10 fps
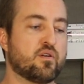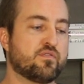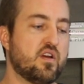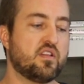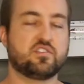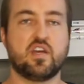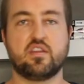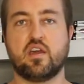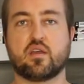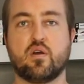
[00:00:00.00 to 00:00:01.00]
girlfriend in San
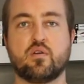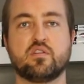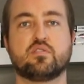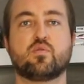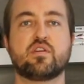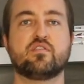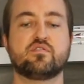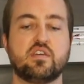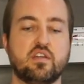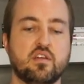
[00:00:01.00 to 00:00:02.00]
Diego in
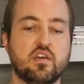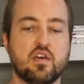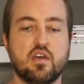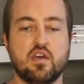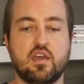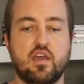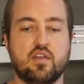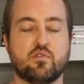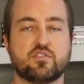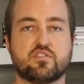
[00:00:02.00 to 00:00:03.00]
2015
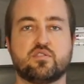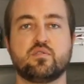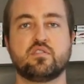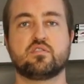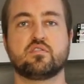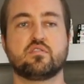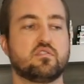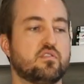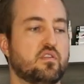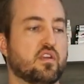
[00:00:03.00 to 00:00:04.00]
and there was a student
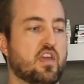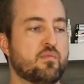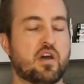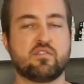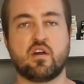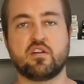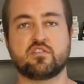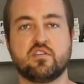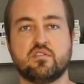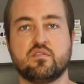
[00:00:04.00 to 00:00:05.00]
that came out of
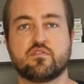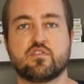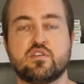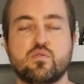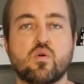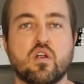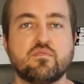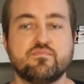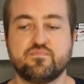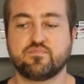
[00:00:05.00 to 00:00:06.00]
RSD free
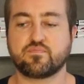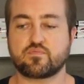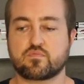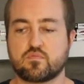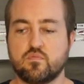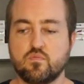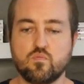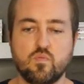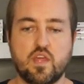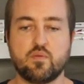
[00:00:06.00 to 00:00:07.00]
tour
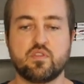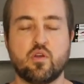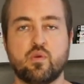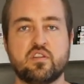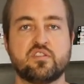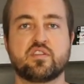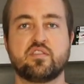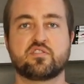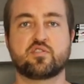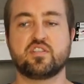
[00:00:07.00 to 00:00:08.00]
and when they're released
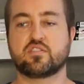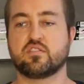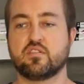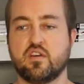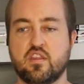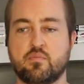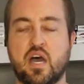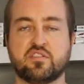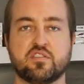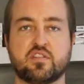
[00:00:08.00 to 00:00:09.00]
on the streets on the
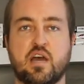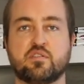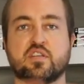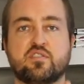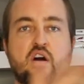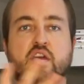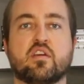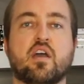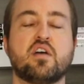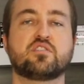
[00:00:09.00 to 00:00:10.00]
masses and i was like talking
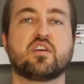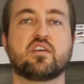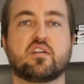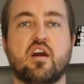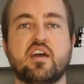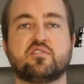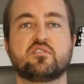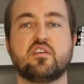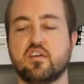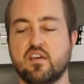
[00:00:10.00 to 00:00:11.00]
to guys getting clients